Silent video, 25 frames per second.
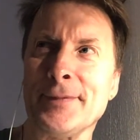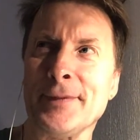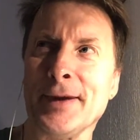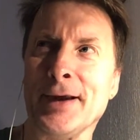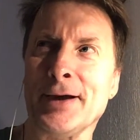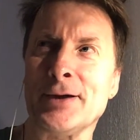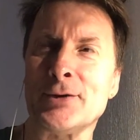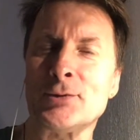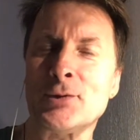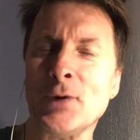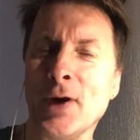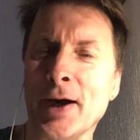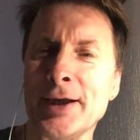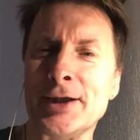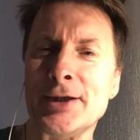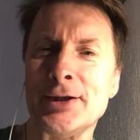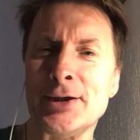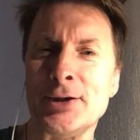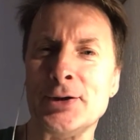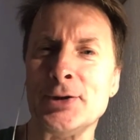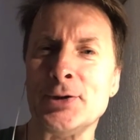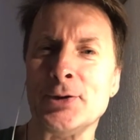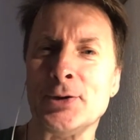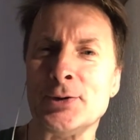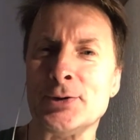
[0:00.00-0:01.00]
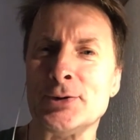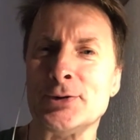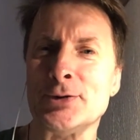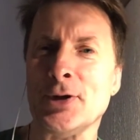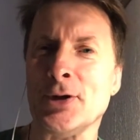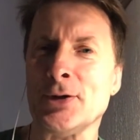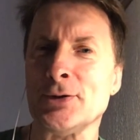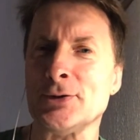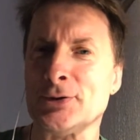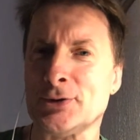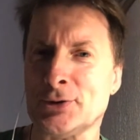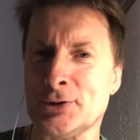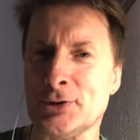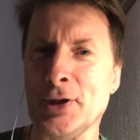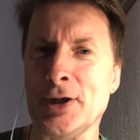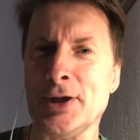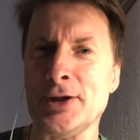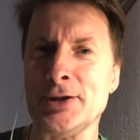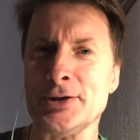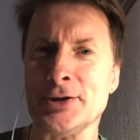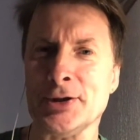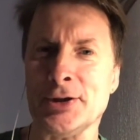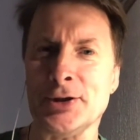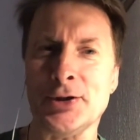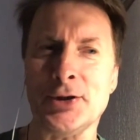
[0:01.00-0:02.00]
riding on trains
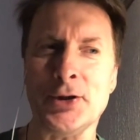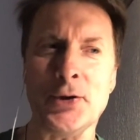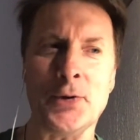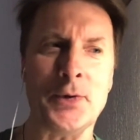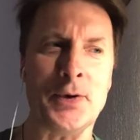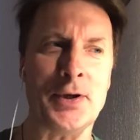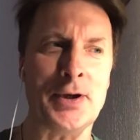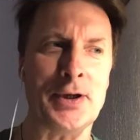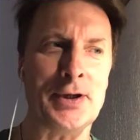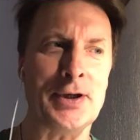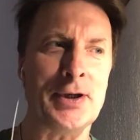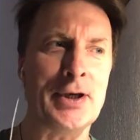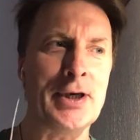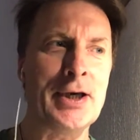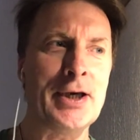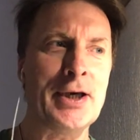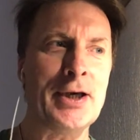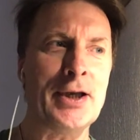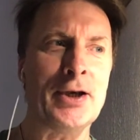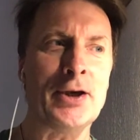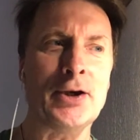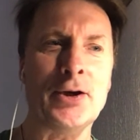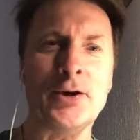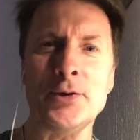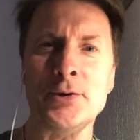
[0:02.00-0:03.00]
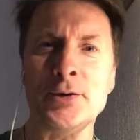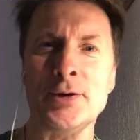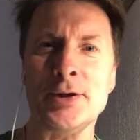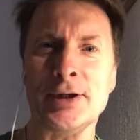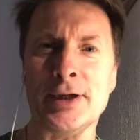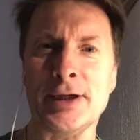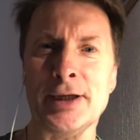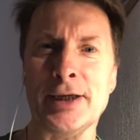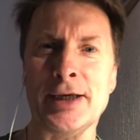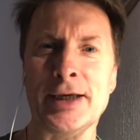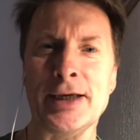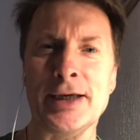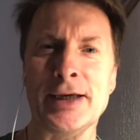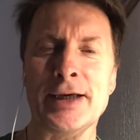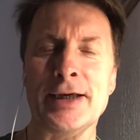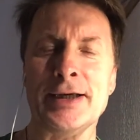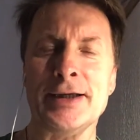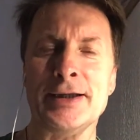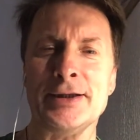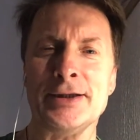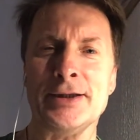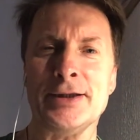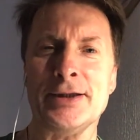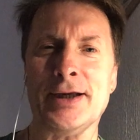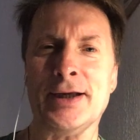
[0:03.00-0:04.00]
and going locally
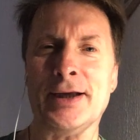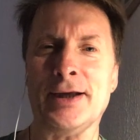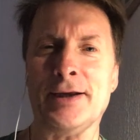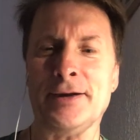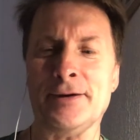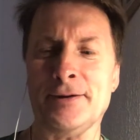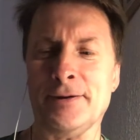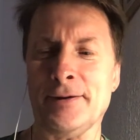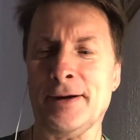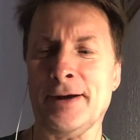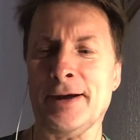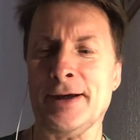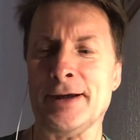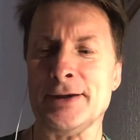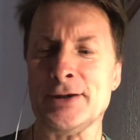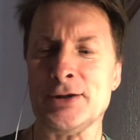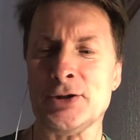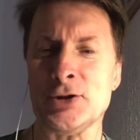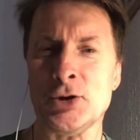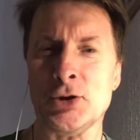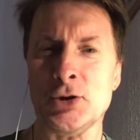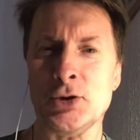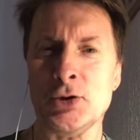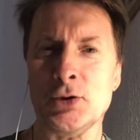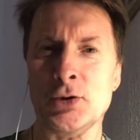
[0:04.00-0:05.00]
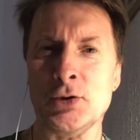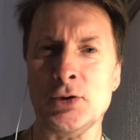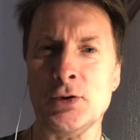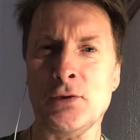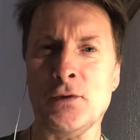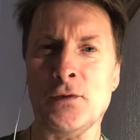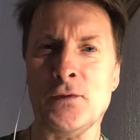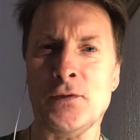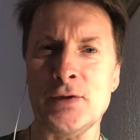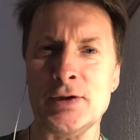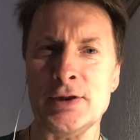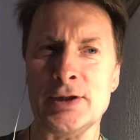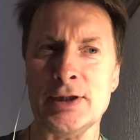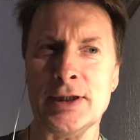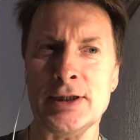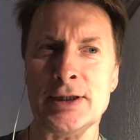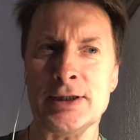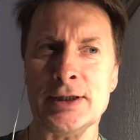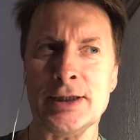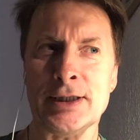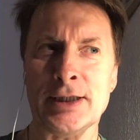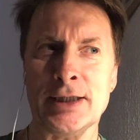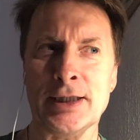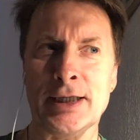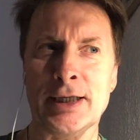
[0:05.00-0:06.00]
to visit
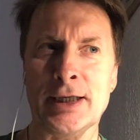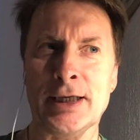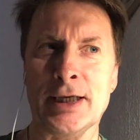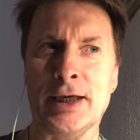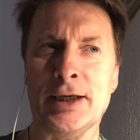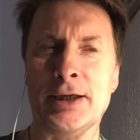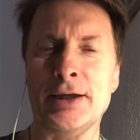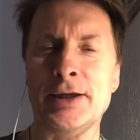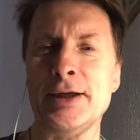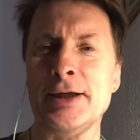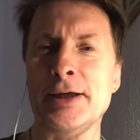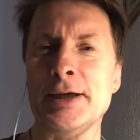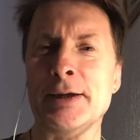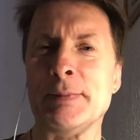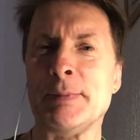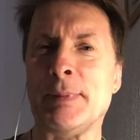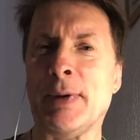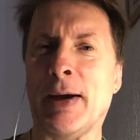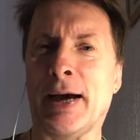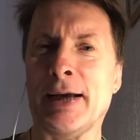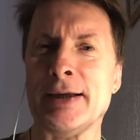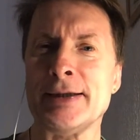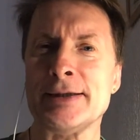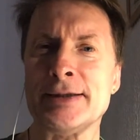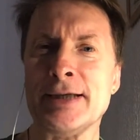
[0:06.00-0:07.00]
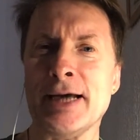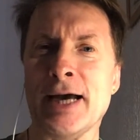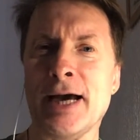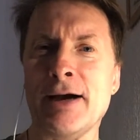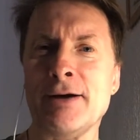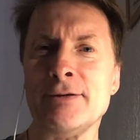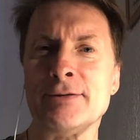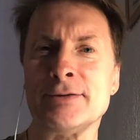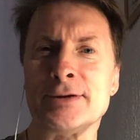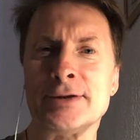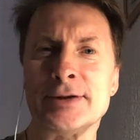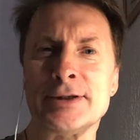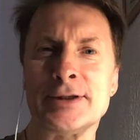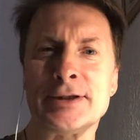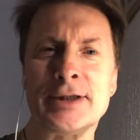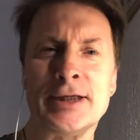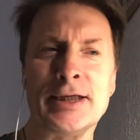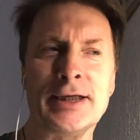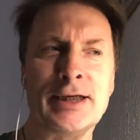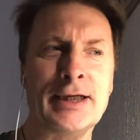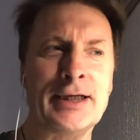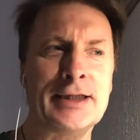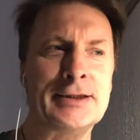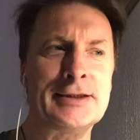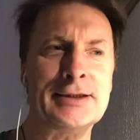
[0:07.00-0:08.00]
nearby towns,
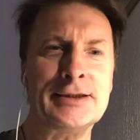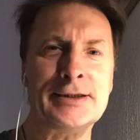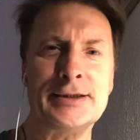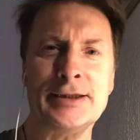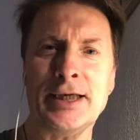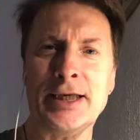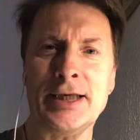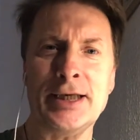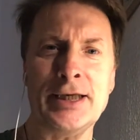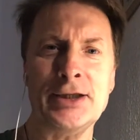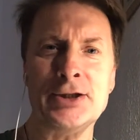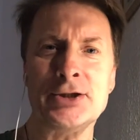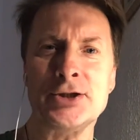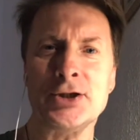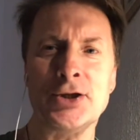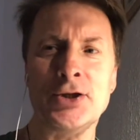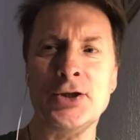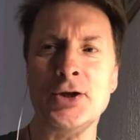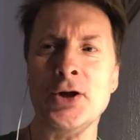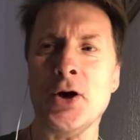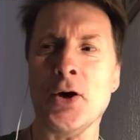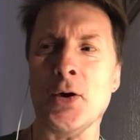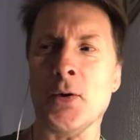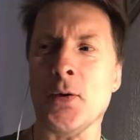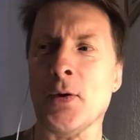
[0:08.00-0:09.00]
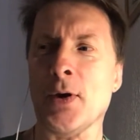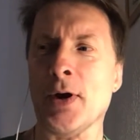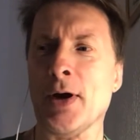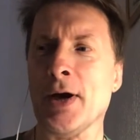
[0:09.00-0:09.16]
just getting to know